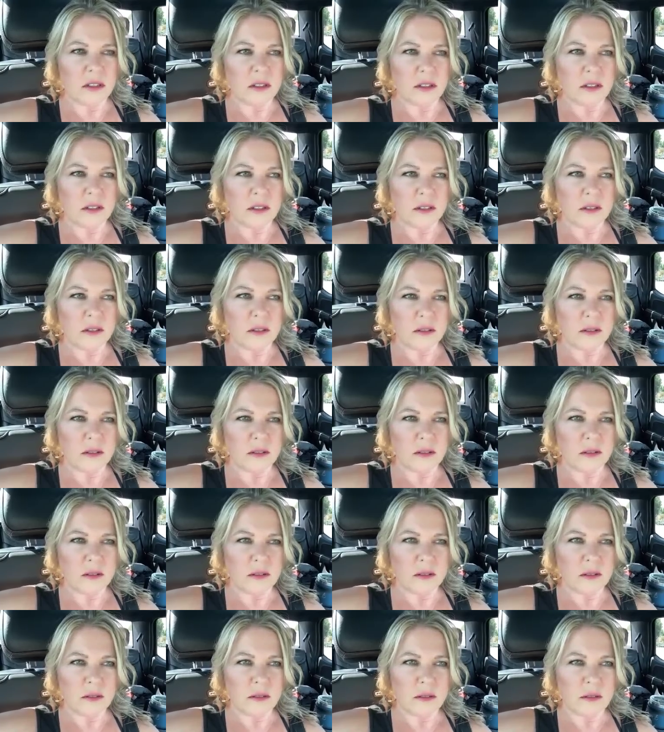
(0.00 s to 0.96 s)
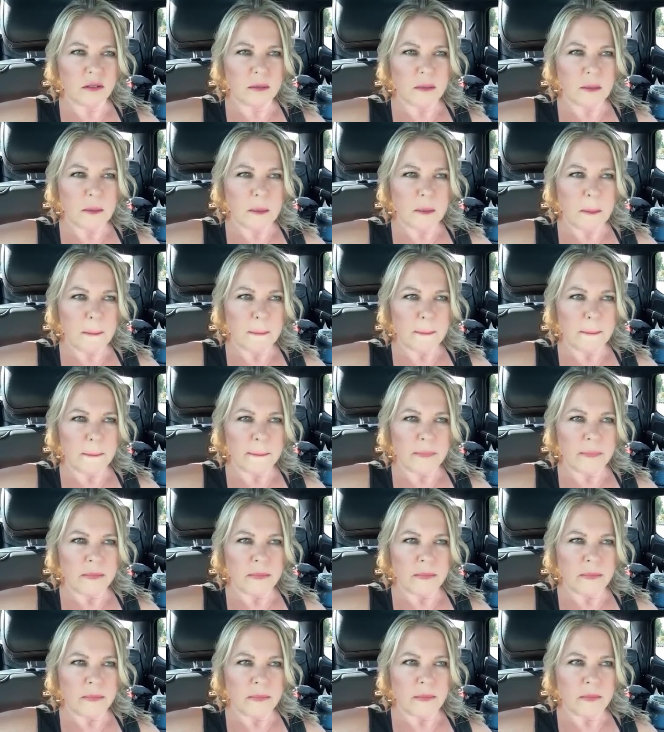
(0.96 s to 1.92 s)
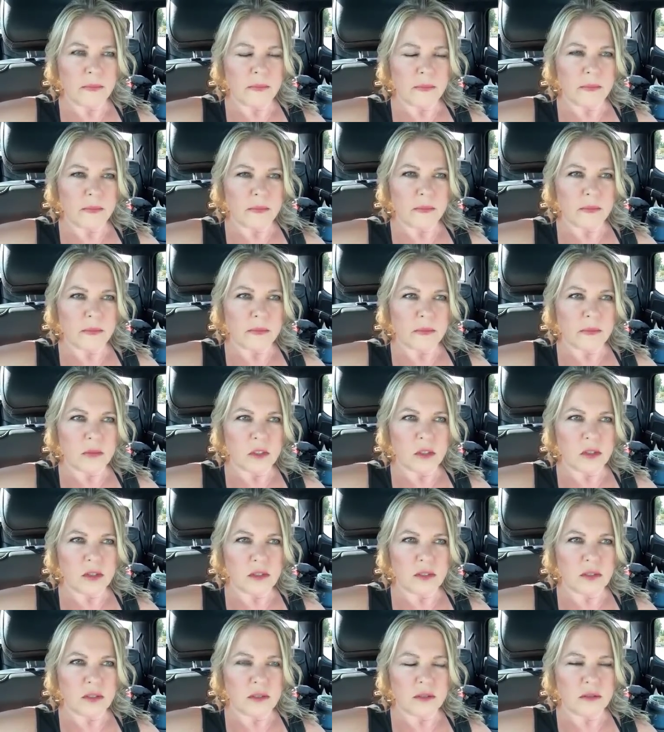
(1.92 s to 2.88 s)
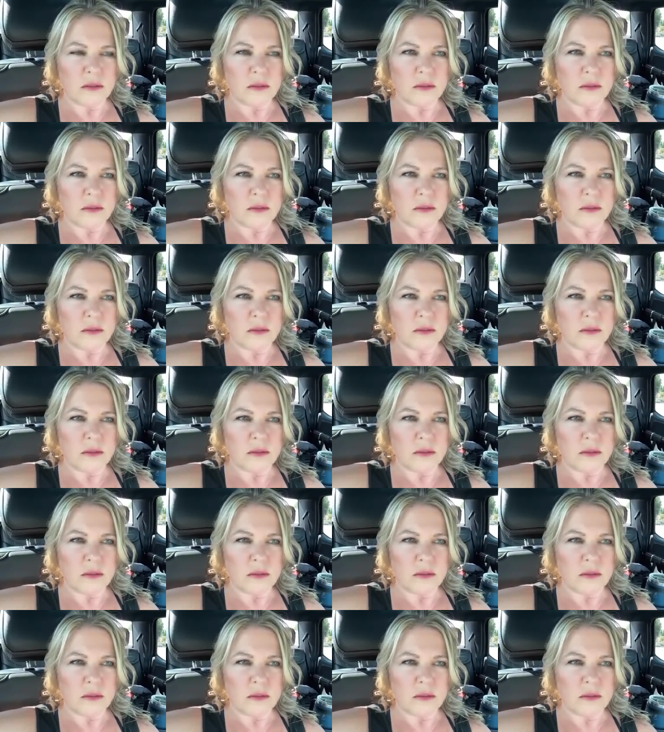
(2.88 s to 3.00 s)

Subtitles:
[no speech]